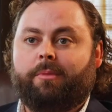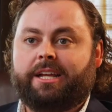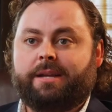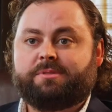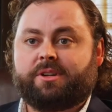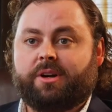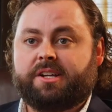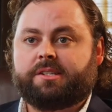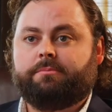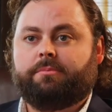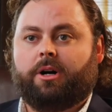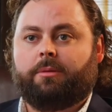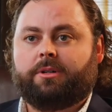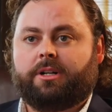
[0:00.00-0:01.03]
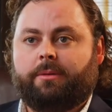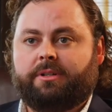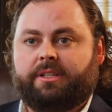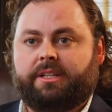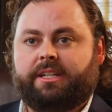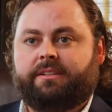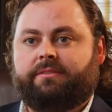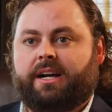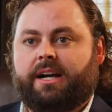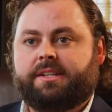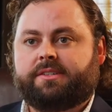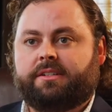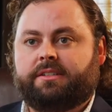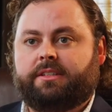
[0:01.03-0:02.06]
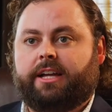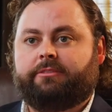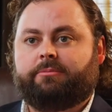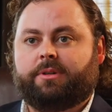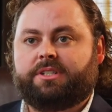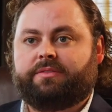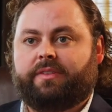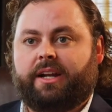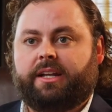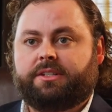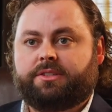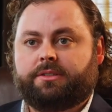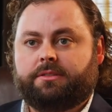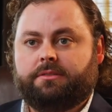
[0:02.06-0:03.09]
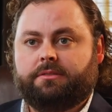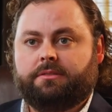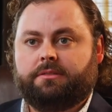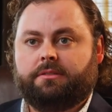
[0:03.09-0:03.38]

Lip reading: My name's Grayson Palmer. I'm a lead advisor at LifeBridge Financial.